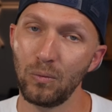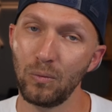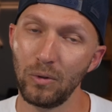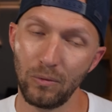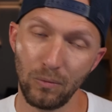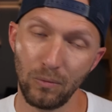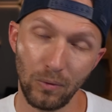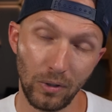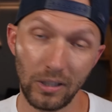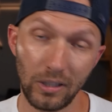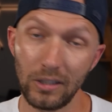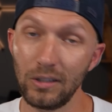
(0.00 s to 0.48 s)

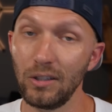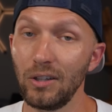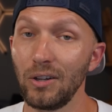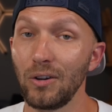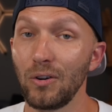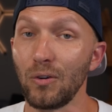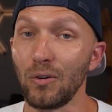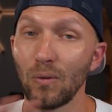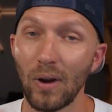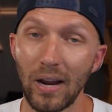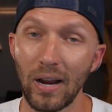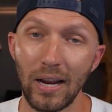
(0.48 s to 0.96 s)
would really
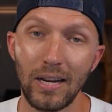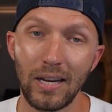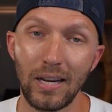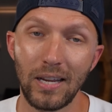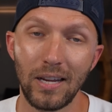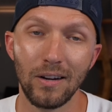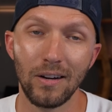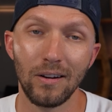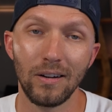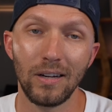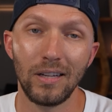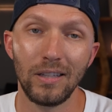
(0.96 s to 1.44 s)
look great
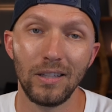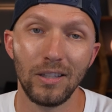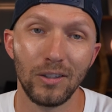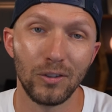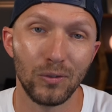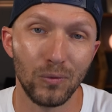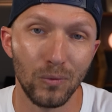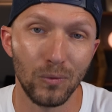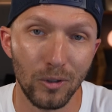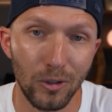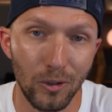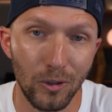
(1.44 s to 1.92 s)
here in
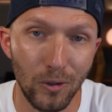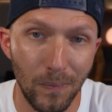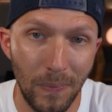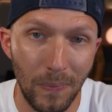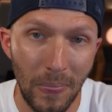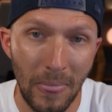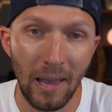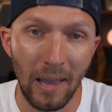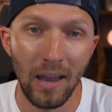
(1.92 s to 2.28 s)
this room.